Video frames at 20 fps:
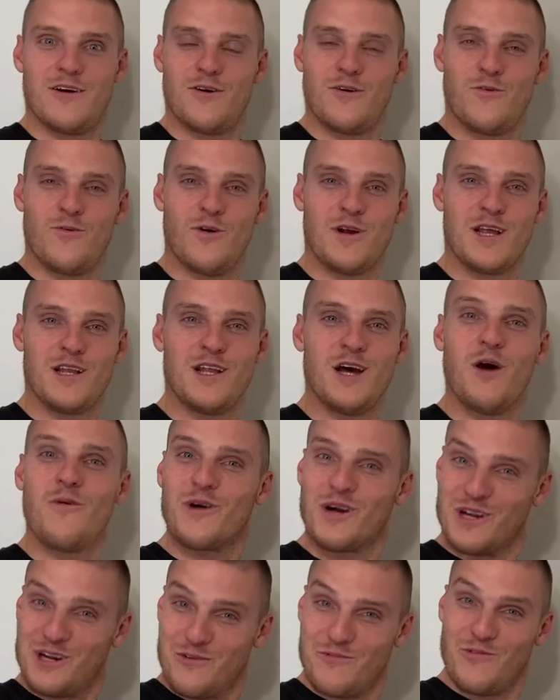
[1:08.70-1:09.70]
what do you know?
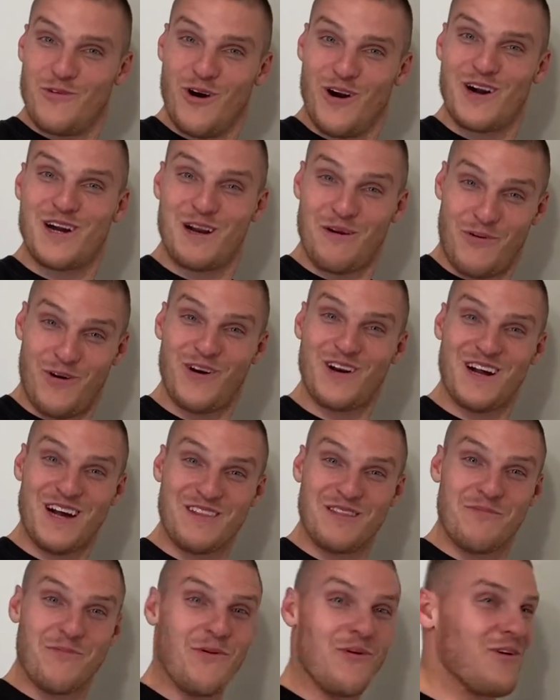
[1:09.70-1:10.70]
We're gonna put it
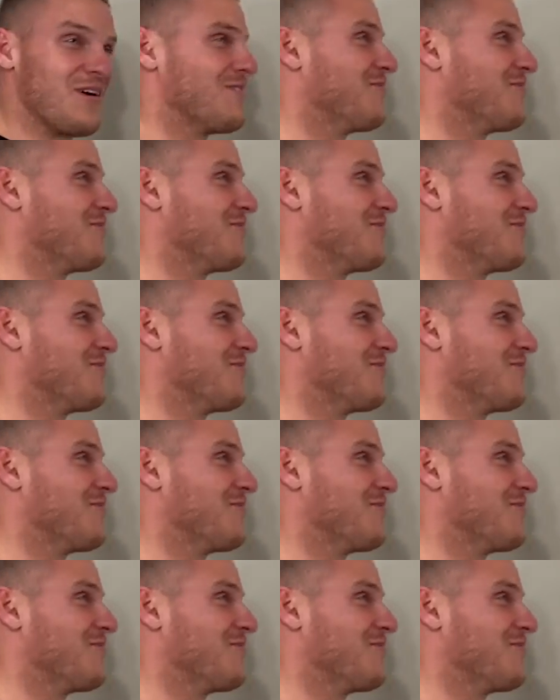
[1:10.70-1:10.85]
on the board